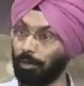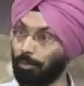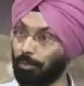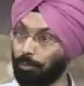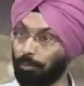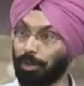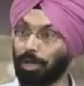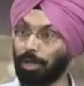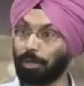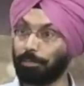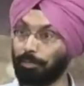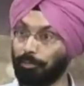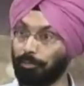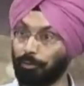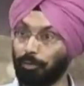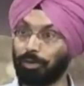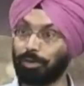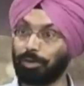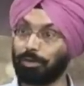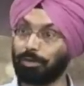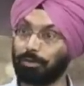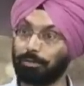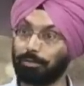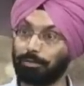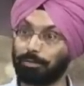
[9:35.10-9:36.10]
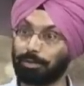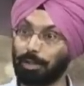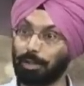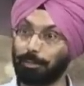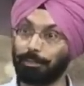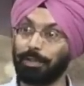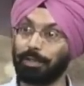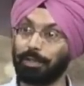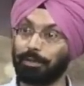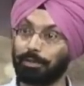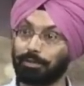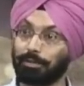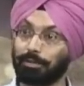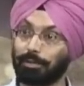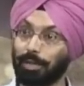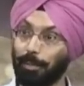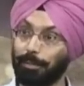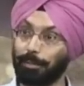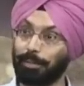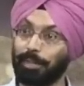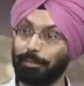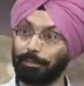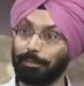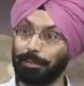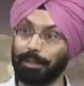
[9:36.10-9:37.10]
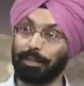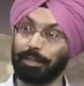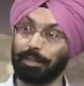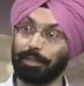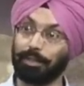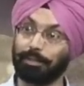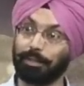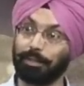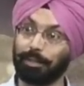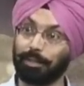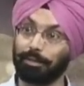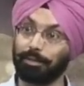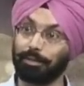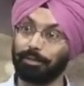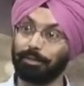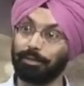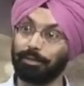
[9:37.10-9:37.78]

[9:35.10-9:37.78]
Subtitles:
put up before a separate cabinet meeting, I think.